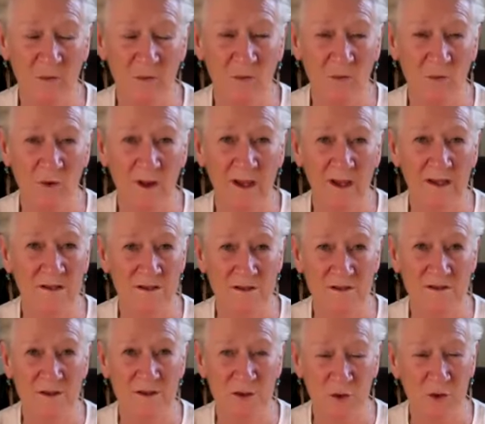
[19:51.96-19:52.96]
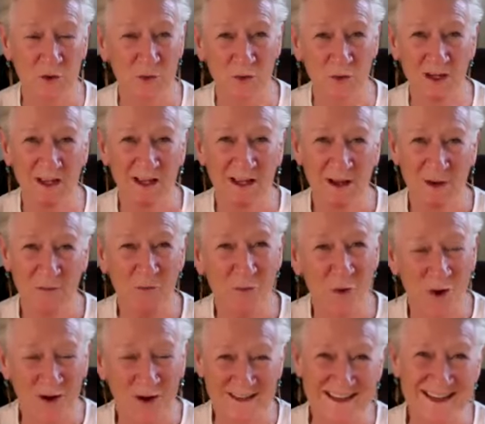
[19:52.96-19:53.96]
we can do
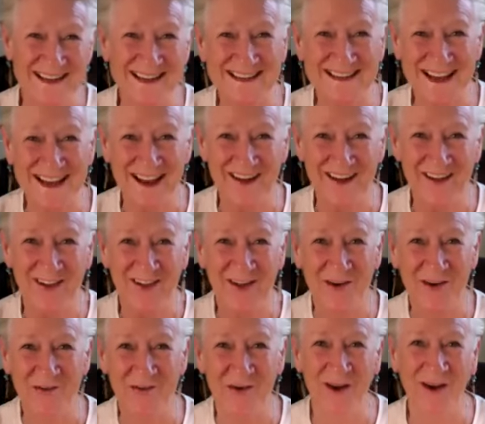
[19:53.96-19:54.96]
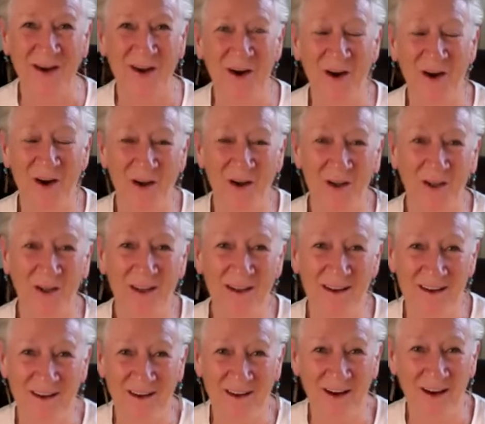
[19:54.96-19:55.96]
more detail of what all
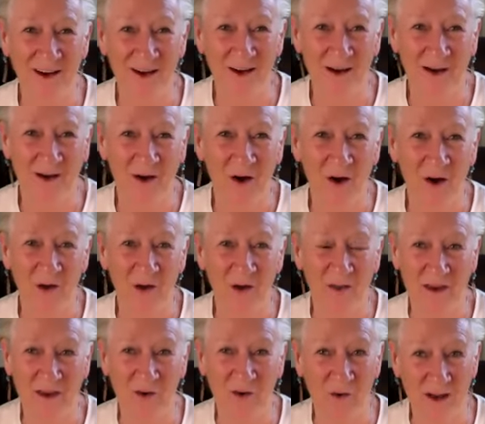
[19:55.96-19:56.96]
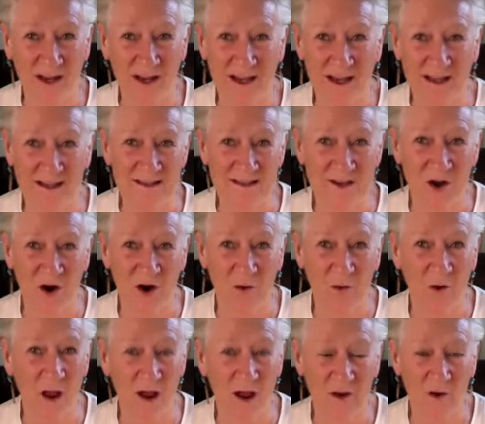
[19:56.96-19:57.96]
all the ingredients
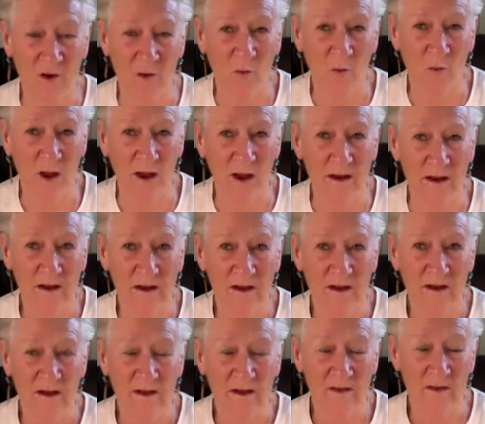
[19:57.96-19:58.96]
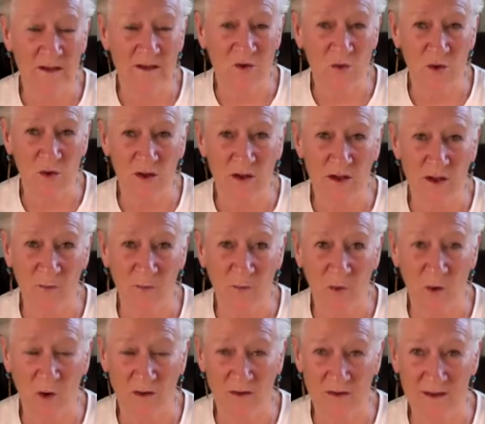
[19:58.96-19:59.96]
are. I know one that's really
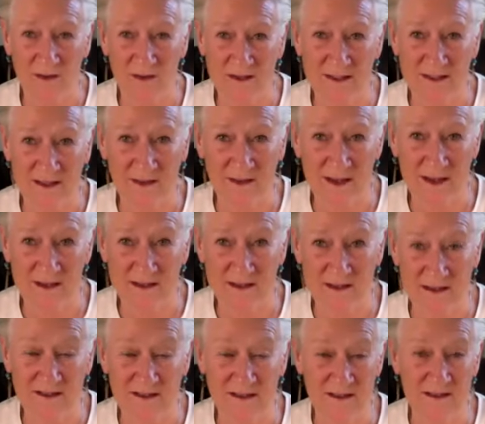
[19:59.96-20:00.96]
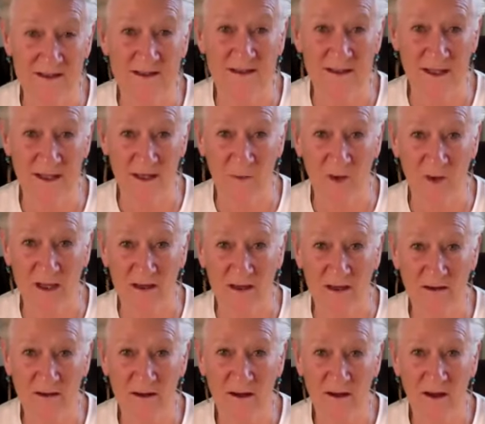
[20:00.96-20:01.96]
important that's in the assist is
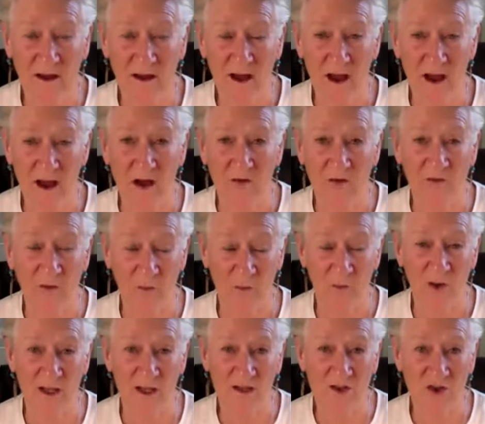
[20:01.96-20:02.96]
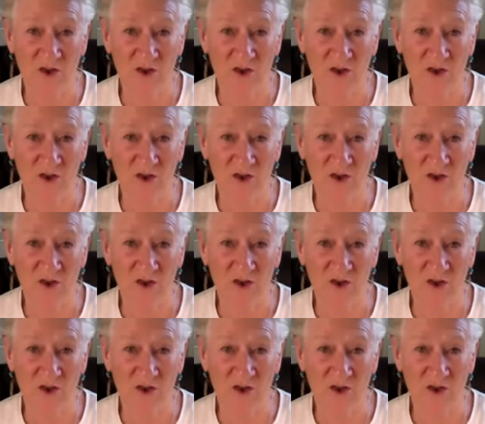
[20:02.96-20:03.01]
cinnamon. For blood